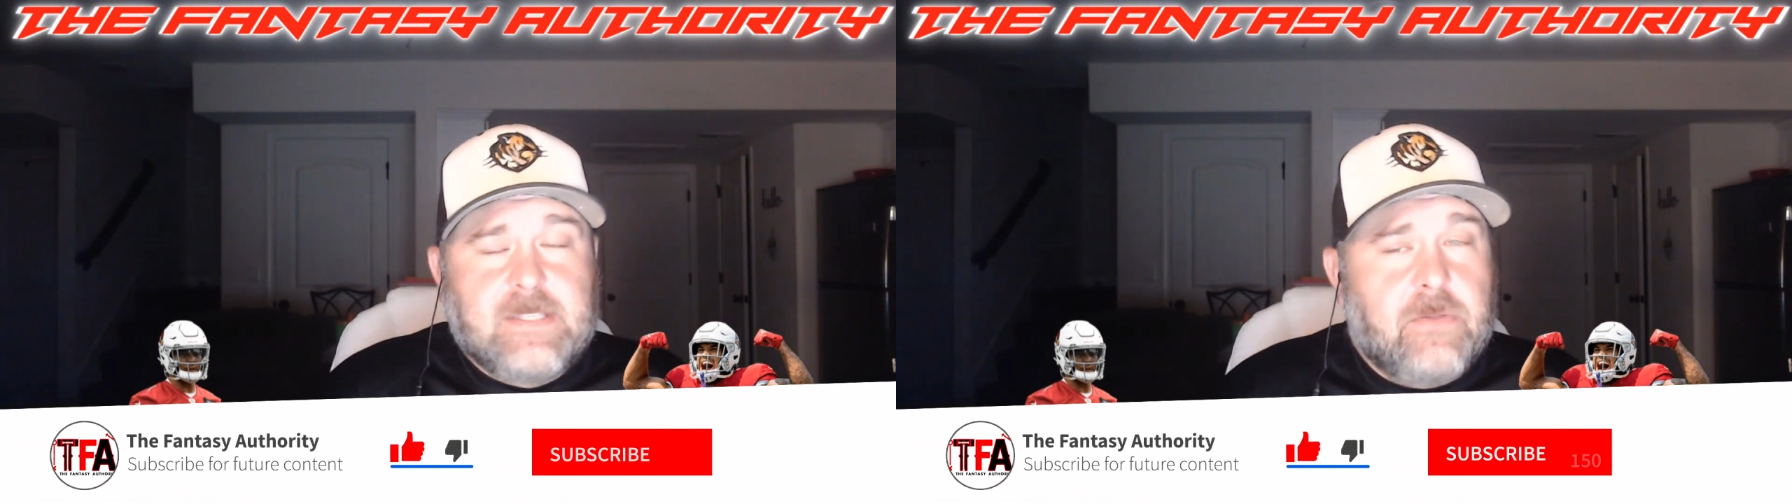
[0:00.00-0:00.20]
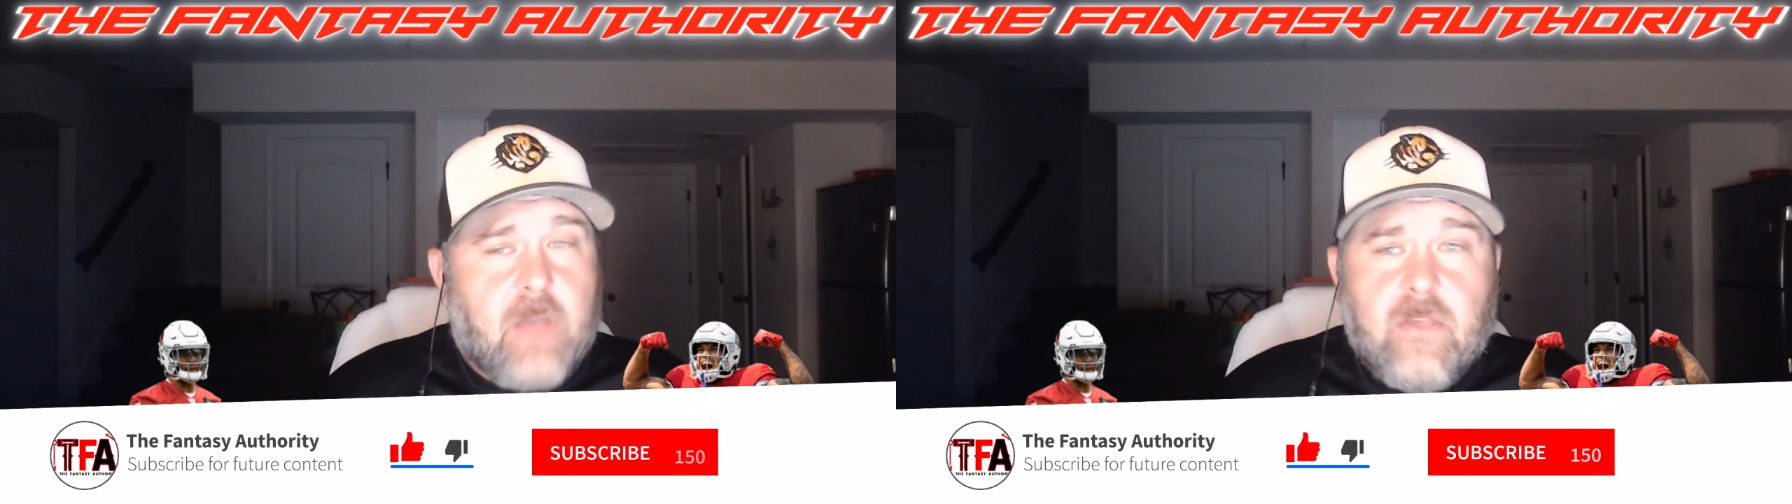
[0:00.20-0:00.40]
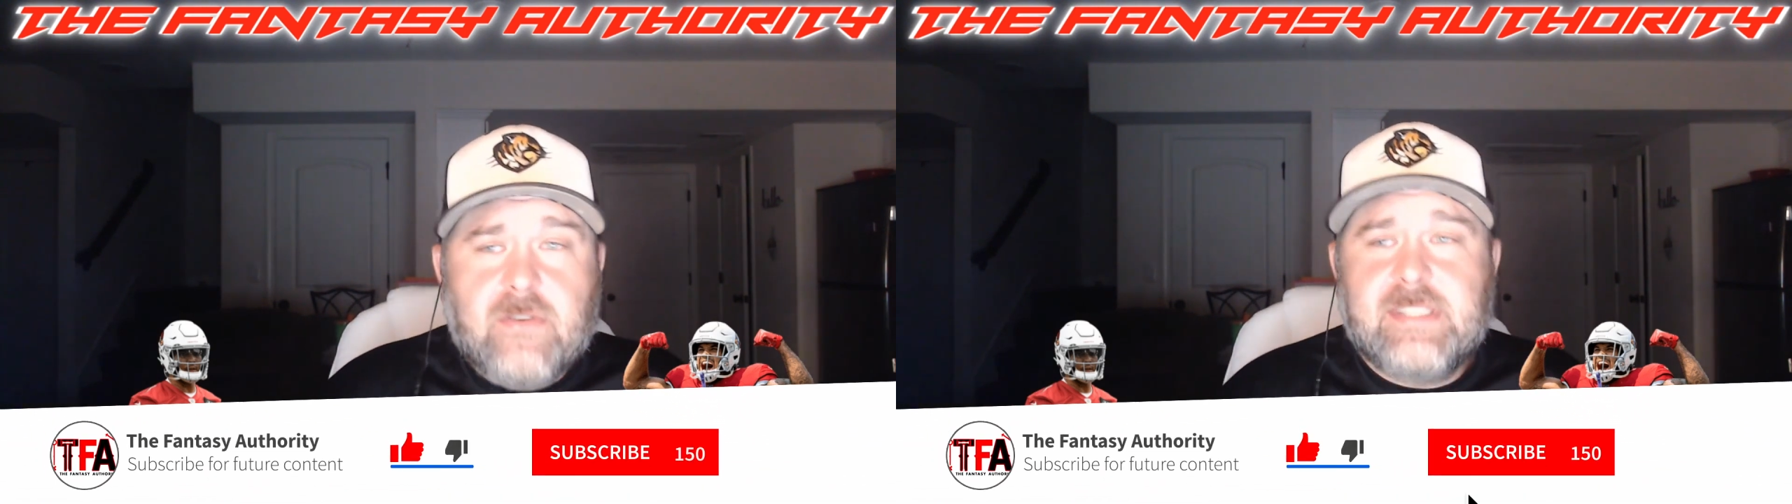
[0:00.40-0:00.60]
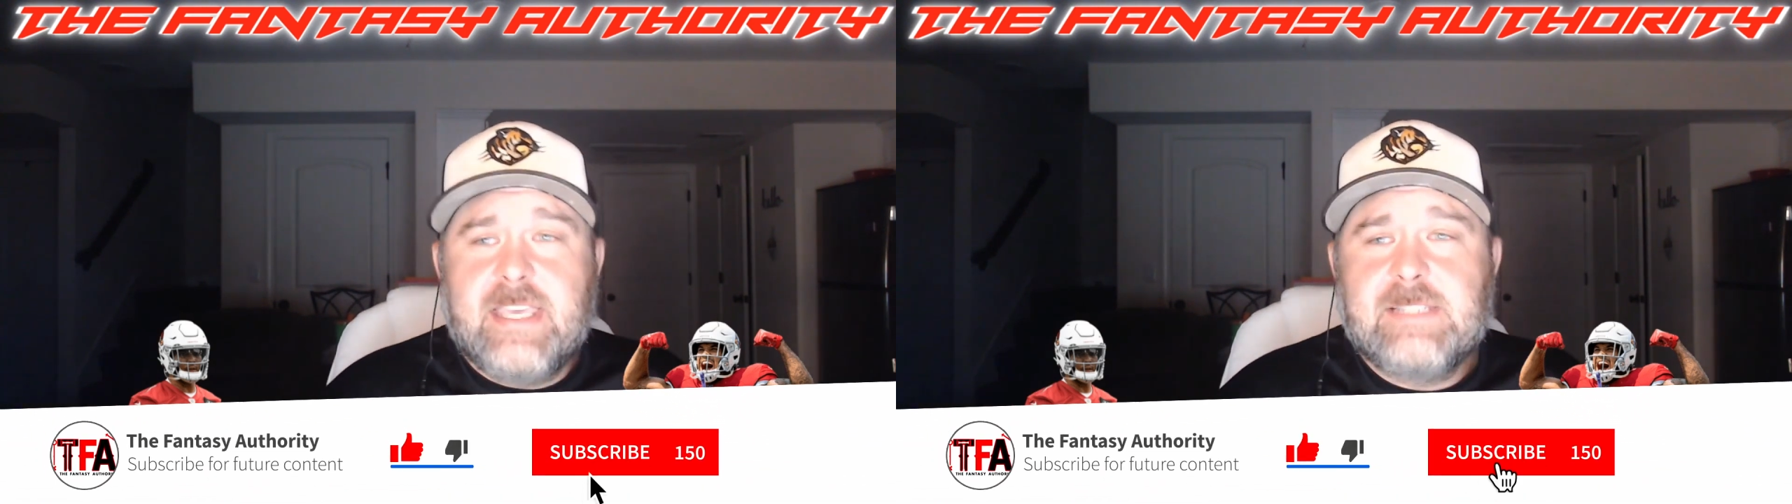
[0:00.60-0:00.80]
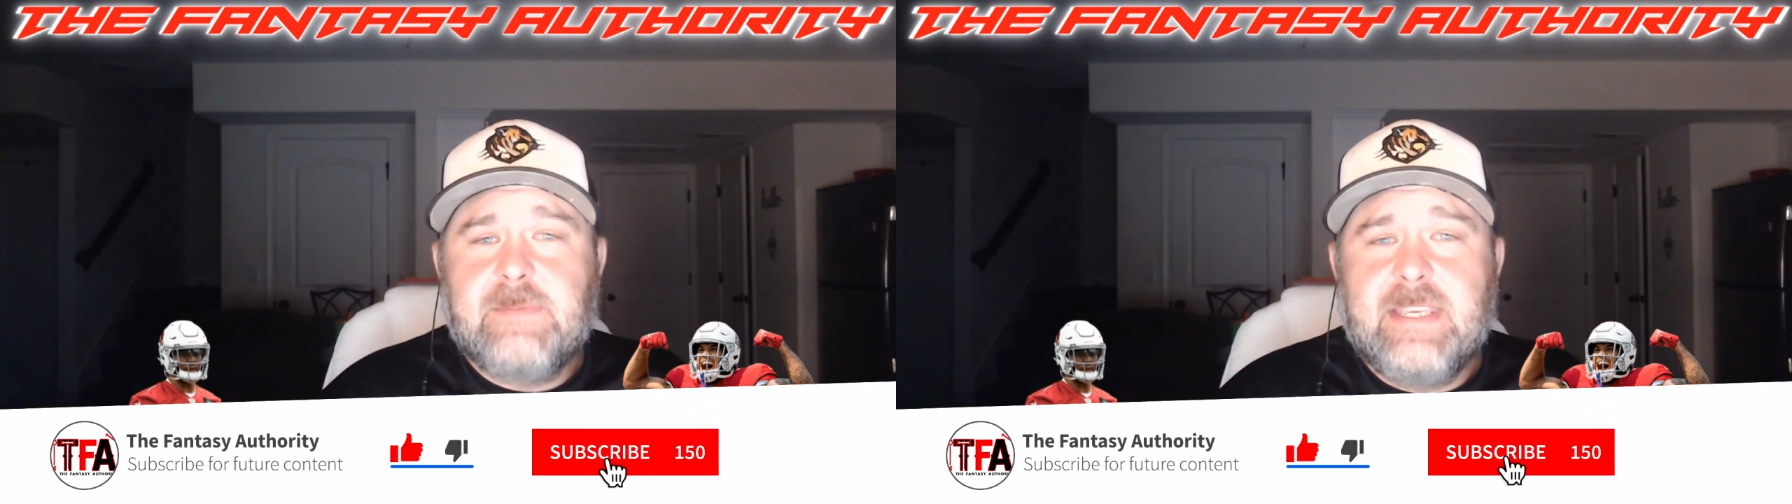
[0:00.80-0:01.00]
So with all those
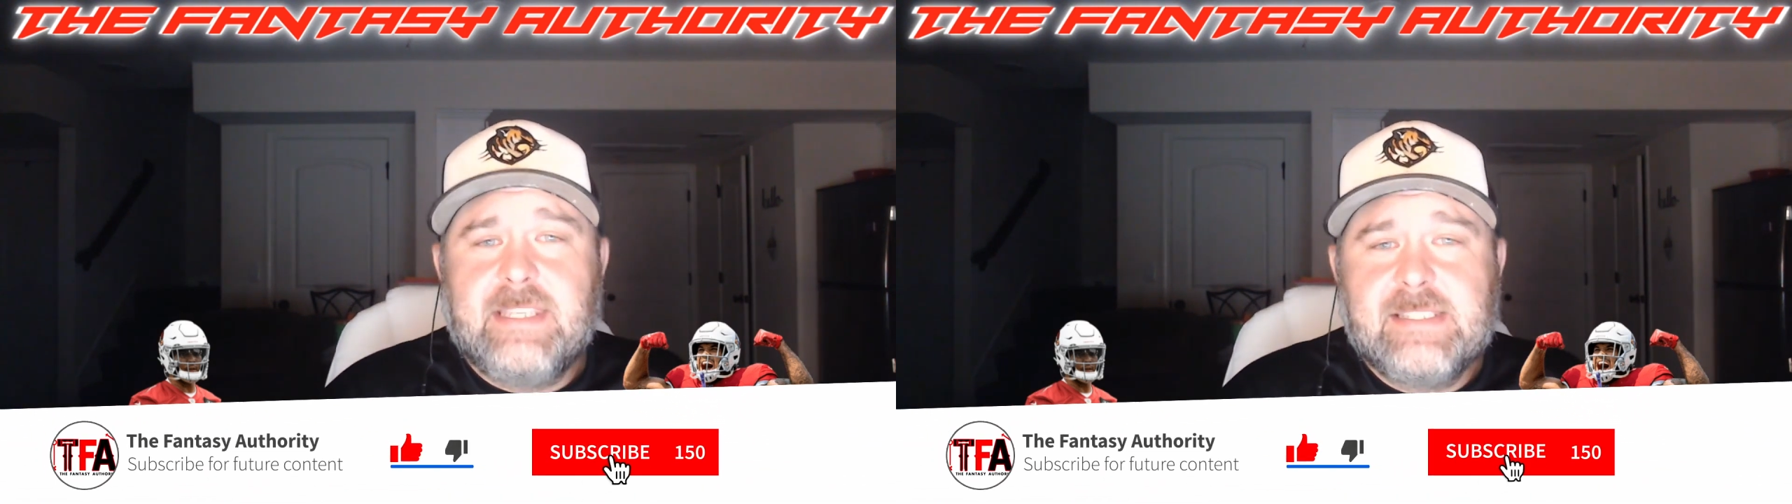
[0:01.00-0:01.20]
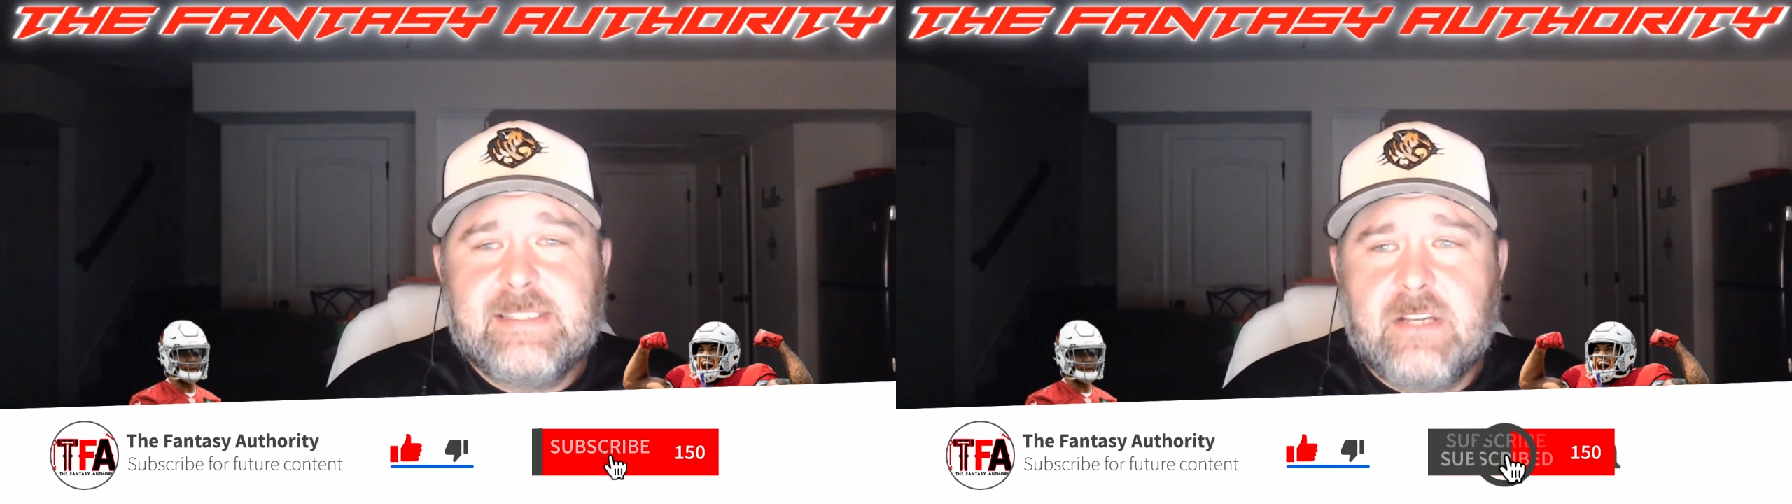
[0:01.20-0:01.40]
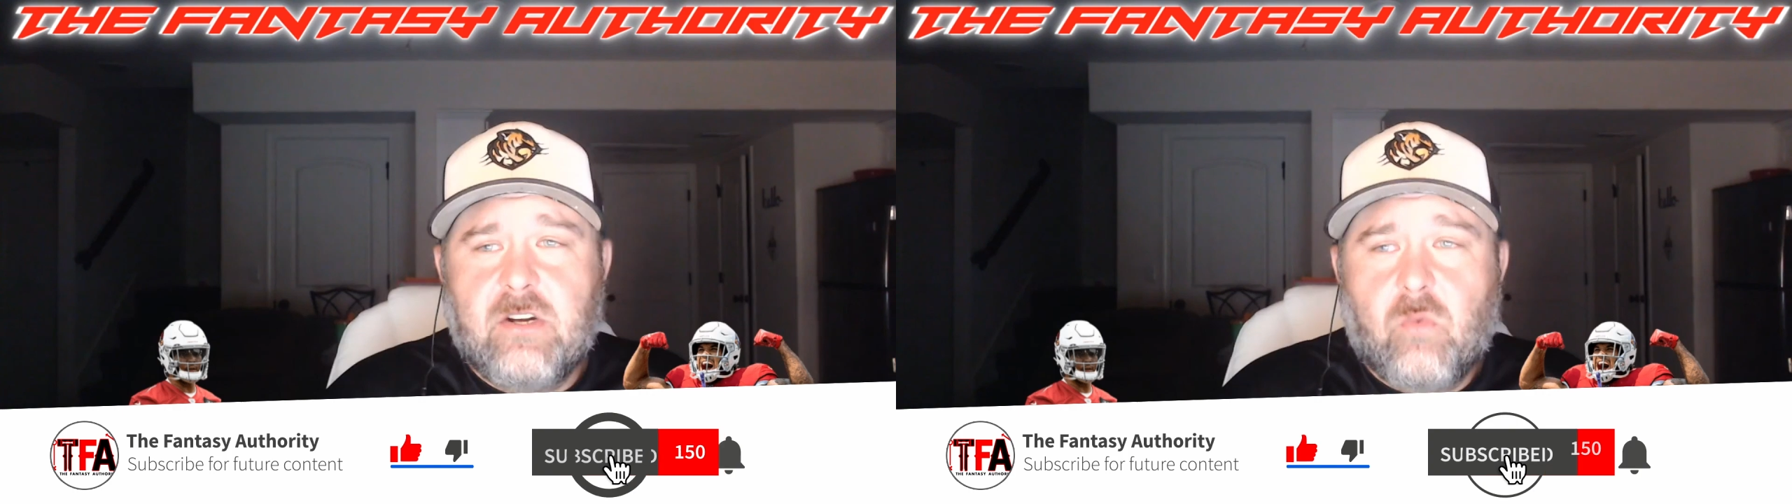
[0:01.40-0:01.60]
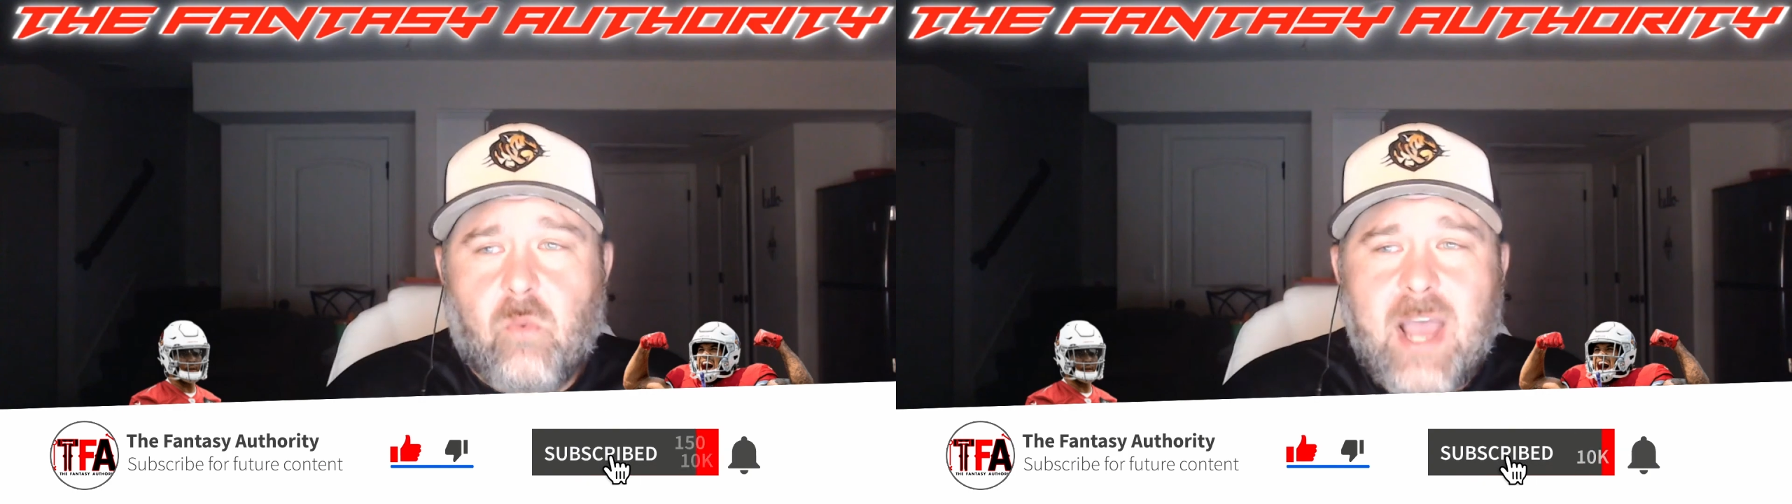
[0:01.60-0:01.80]
things being considered,